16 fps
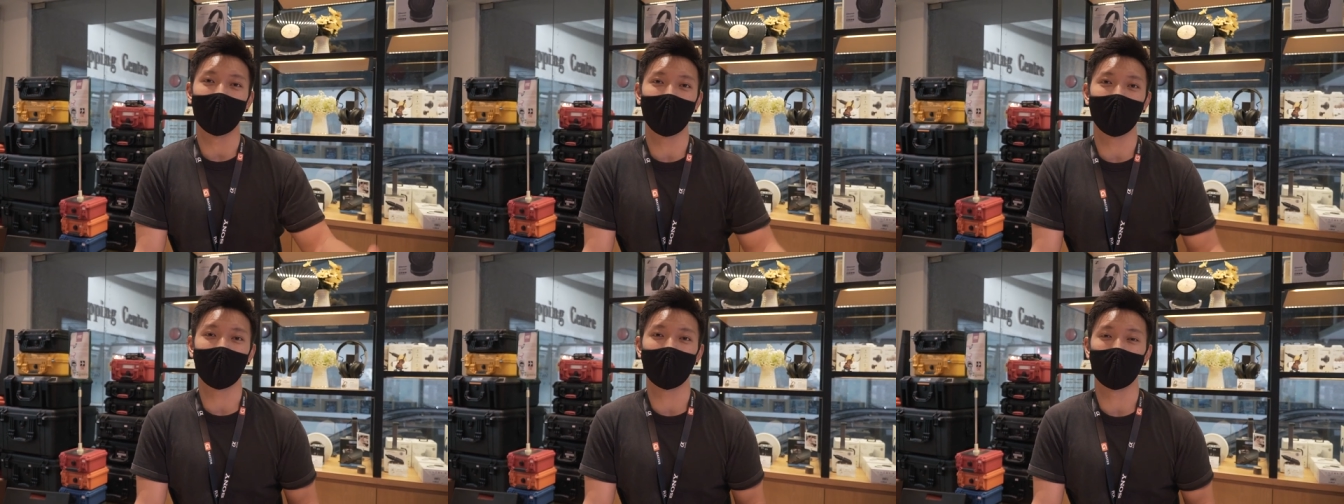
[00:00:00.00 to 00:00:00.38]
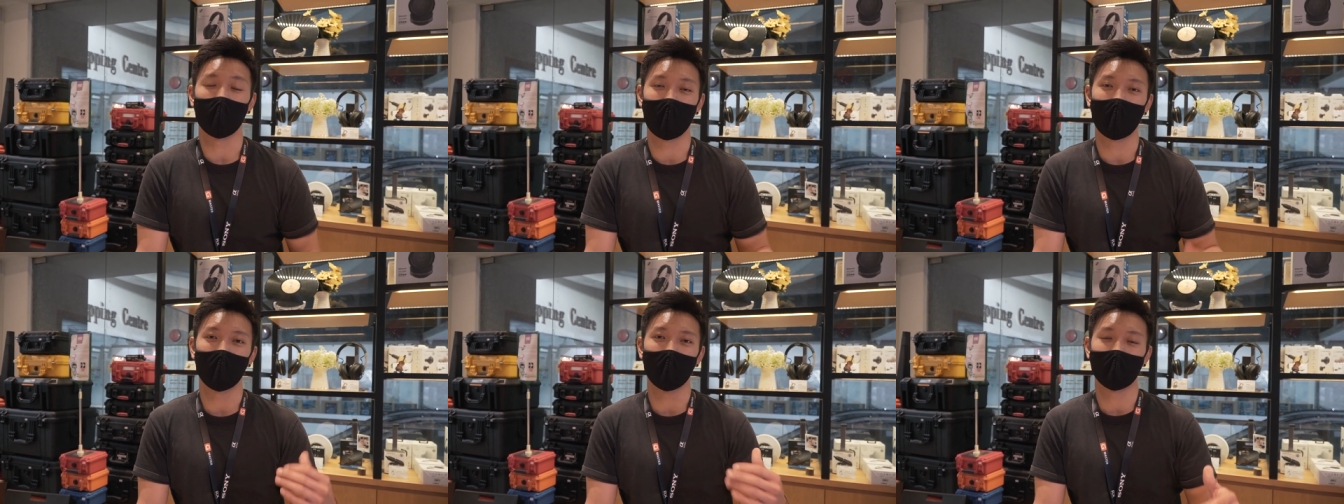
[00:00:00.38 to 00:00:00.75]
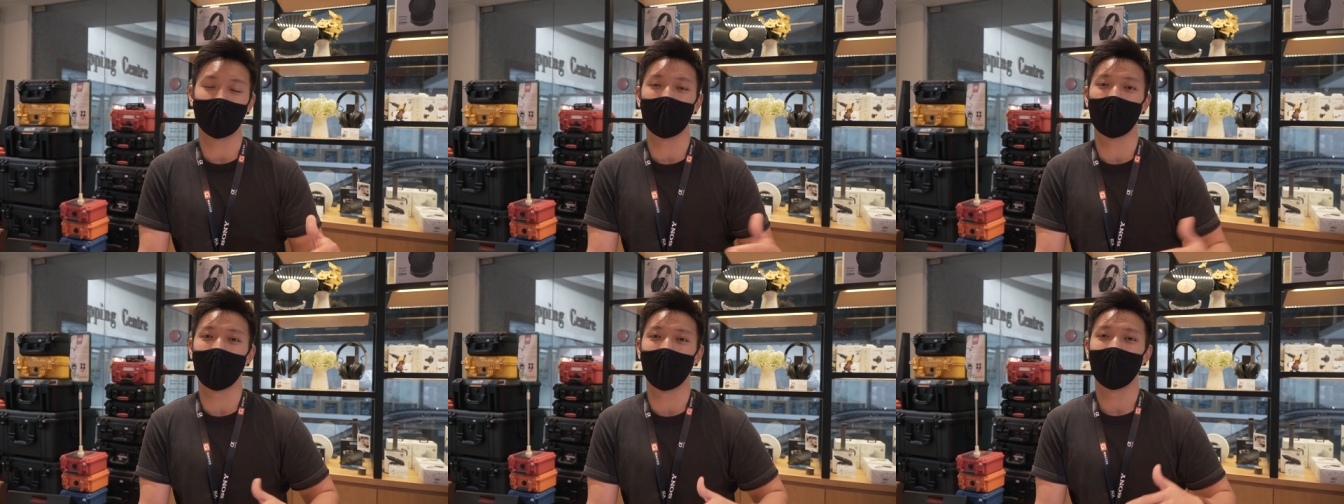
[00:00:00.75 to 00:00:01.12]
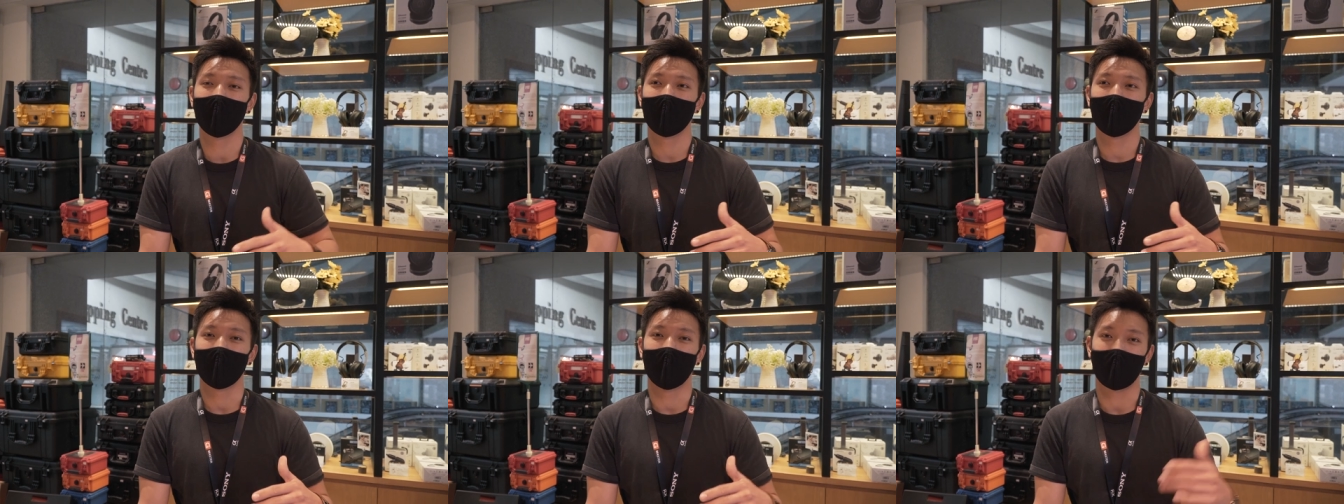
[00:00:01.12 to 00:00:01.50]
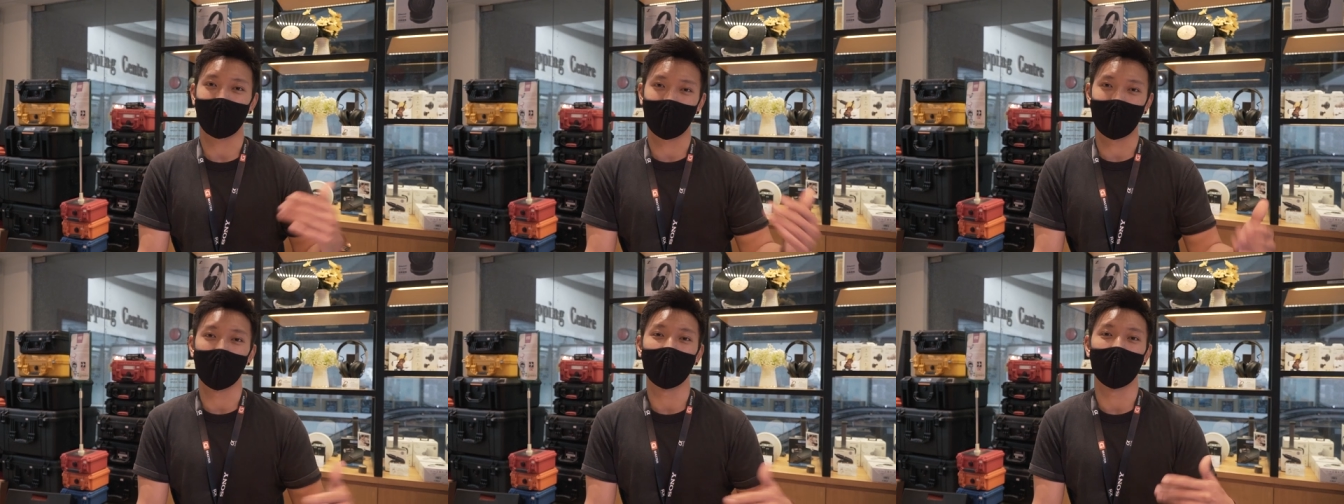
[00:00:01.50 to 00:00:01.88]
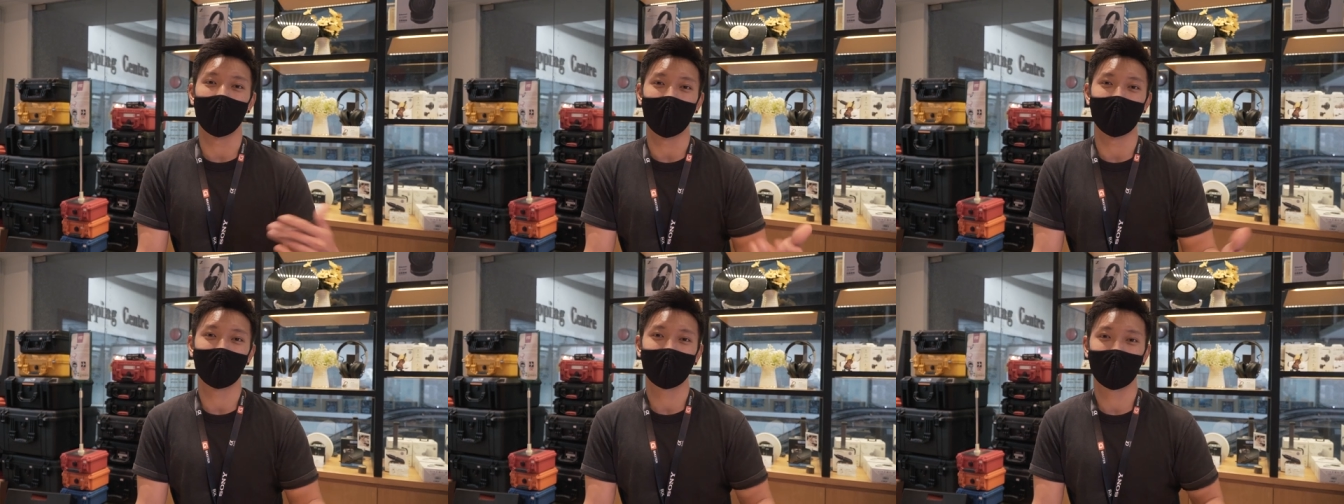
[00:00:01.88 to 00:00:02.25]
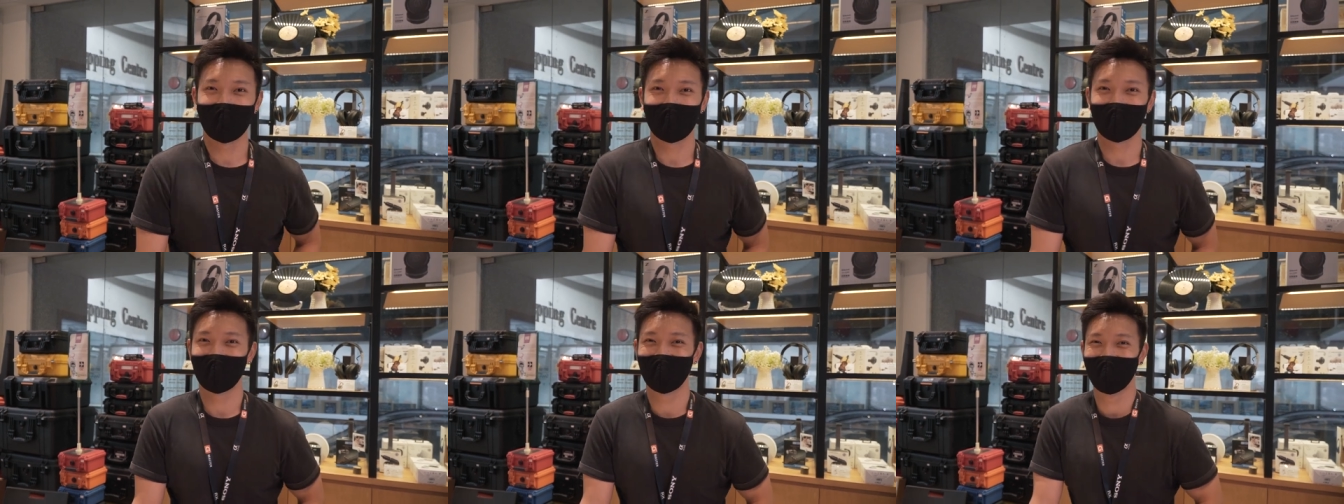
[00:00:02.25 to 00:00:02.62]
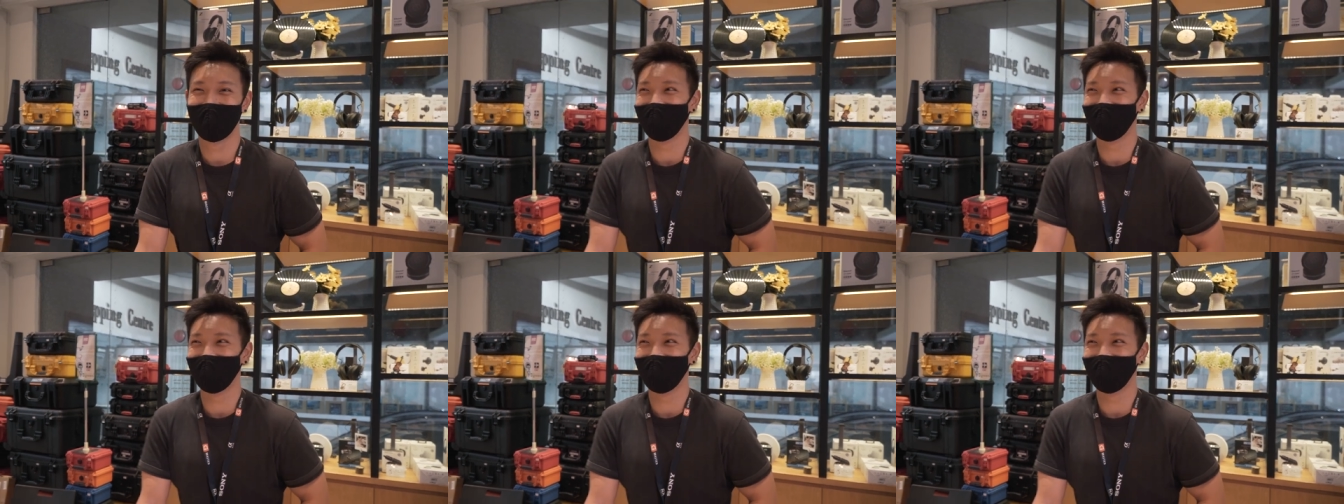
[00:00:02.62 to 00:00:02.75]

I think that will make you somewhat a cut above the rest. Right.